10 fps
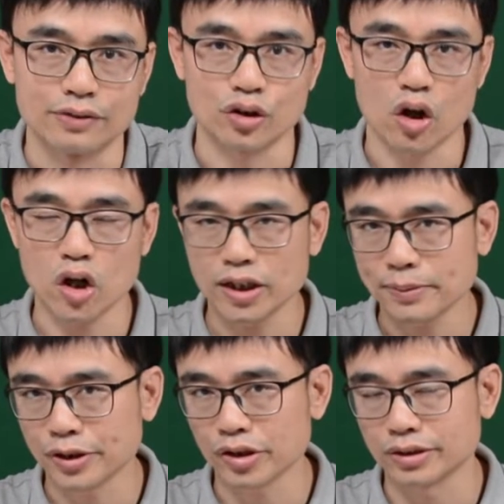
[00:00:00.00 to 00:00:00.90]
Not only
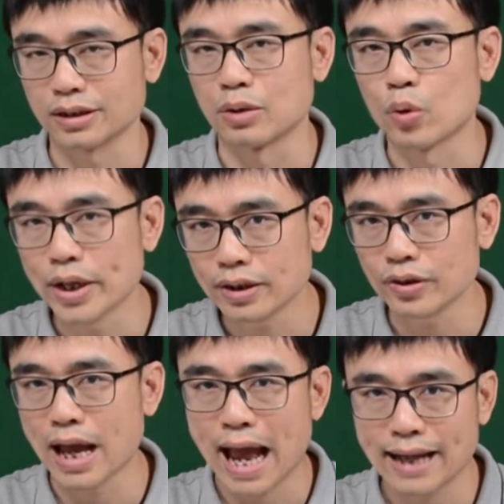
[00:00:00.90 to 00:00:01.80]
because the rain
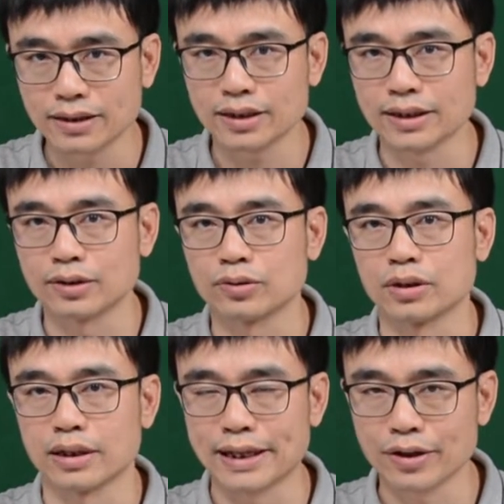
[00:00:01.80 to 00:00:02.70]
could enter into
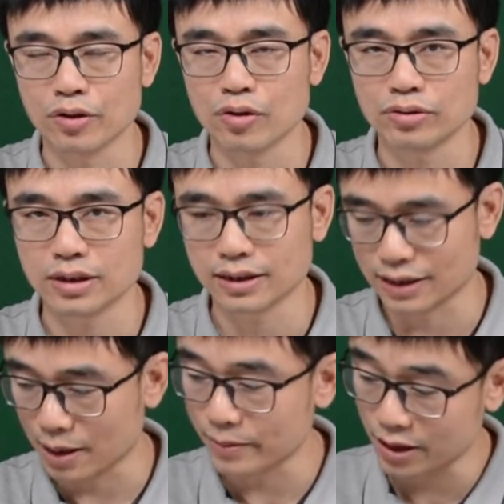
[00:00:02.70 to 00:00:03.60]
the
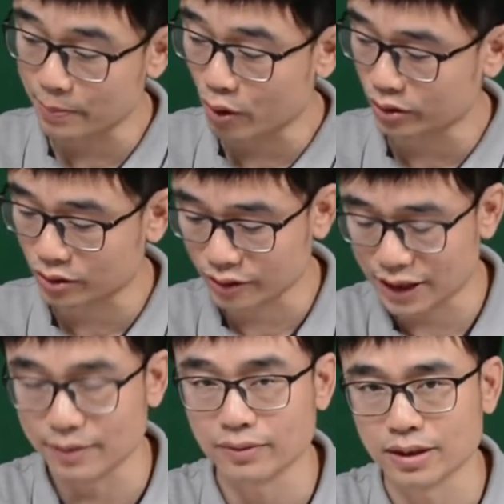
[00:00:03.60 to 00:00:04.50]
enclosure, I mean the box to
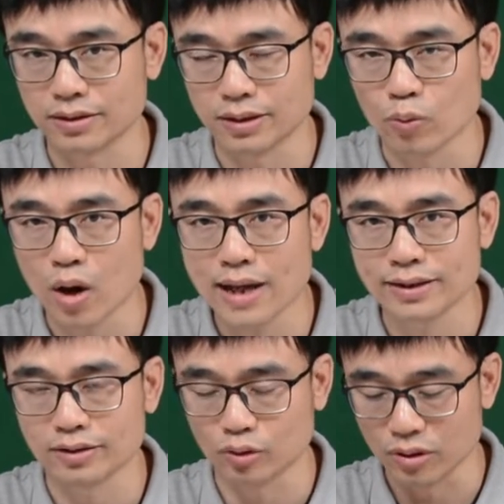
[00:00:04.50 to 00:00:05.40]
keep in this
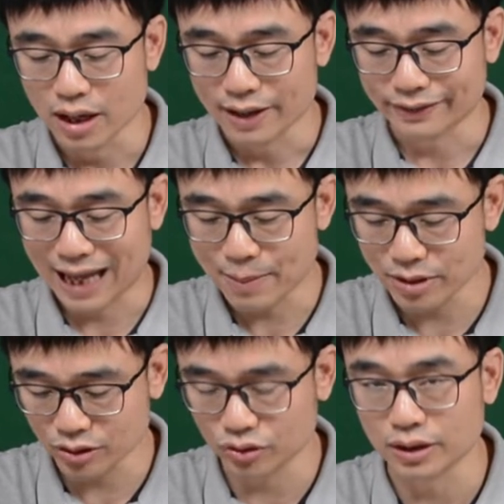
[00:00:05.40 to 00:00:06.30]
device to
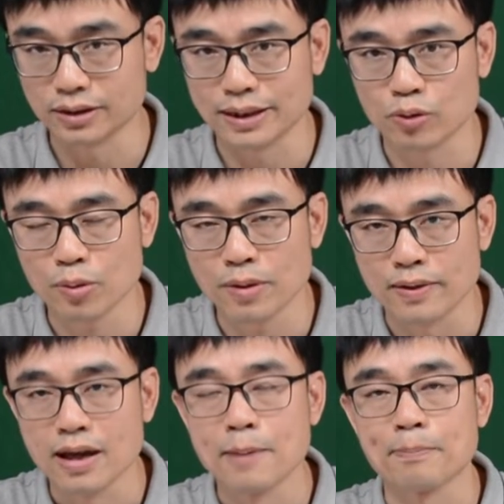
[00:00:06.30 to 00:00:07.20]
damage this
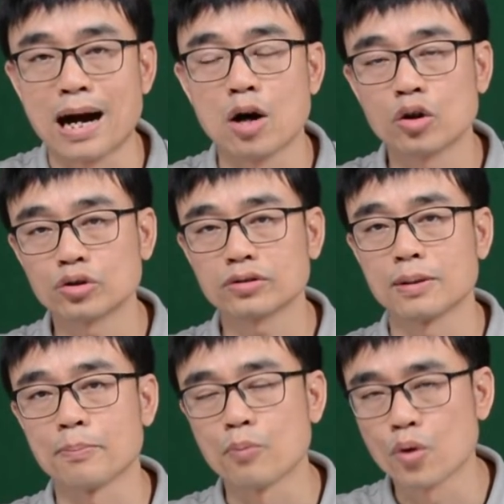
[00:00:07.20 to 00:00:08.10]
equipment, but also
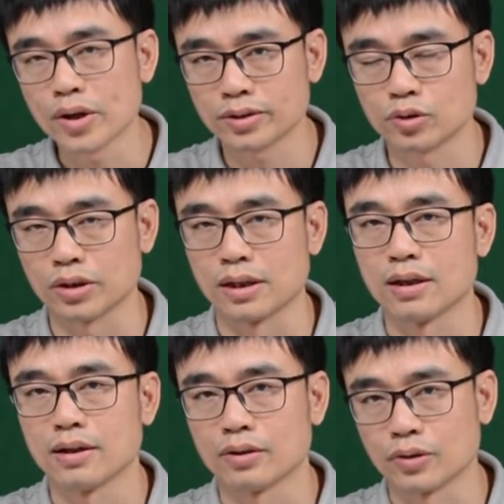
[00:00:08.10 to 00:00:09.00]
the moisture
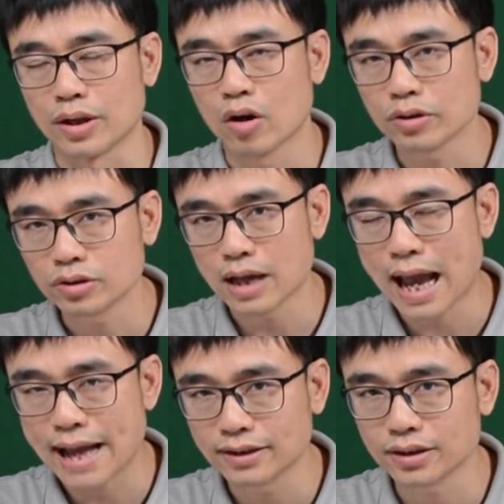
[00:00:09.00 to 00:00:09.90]
could also
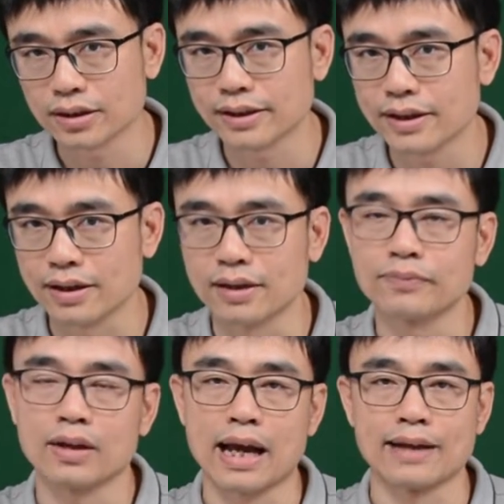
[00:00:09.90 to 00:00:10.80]
enter
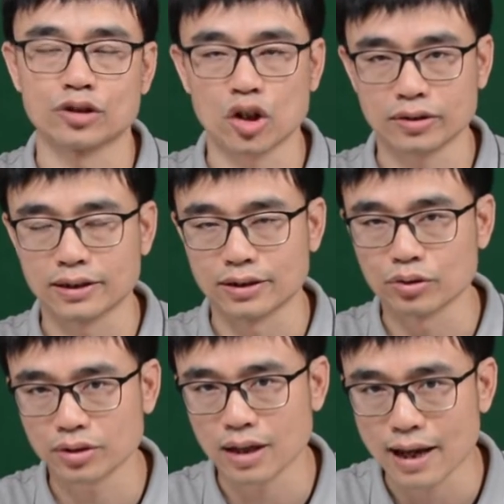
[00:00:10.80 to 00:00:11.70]
there and shorten the
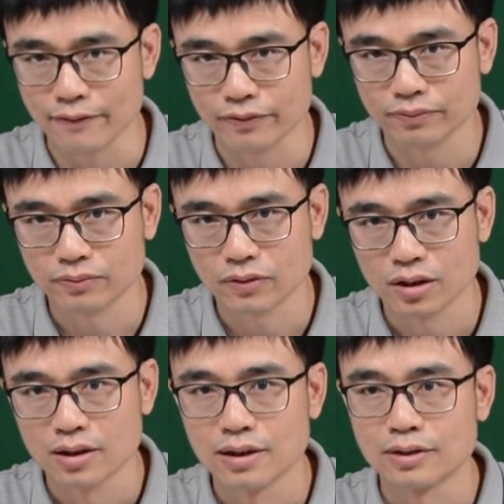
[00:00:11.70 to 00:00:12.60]
use life.
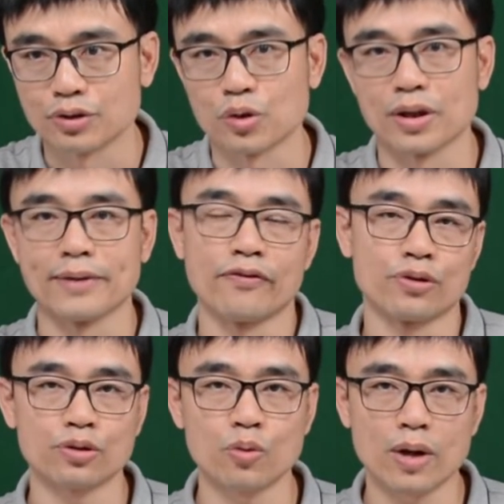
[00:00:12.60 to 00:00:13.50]
So if
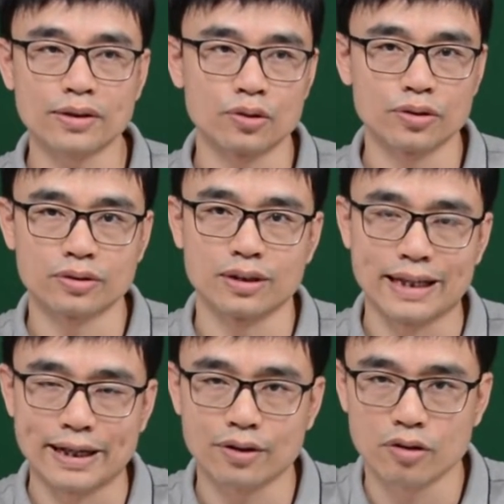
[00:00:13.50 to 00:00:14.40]
you don't want to use the
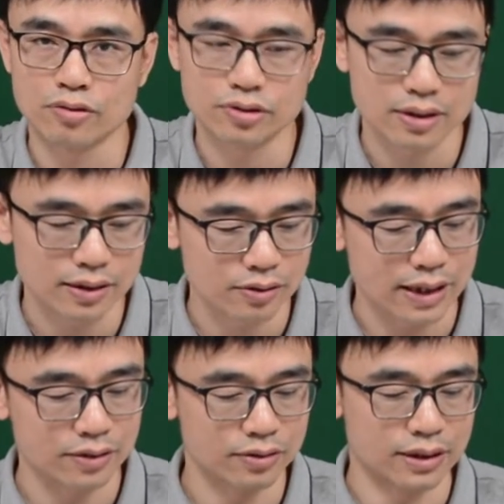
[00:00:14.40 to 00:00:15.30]
enclosure, you
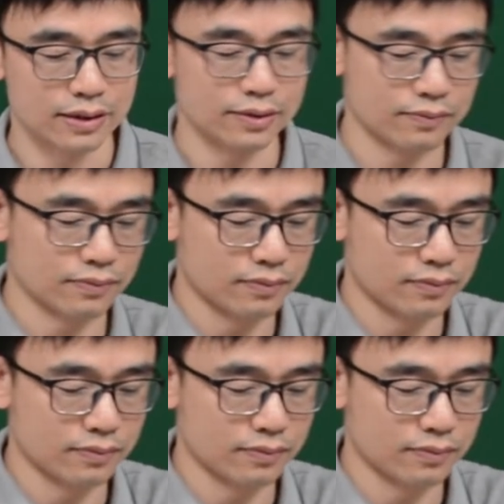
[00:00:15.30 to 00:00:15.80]
can use this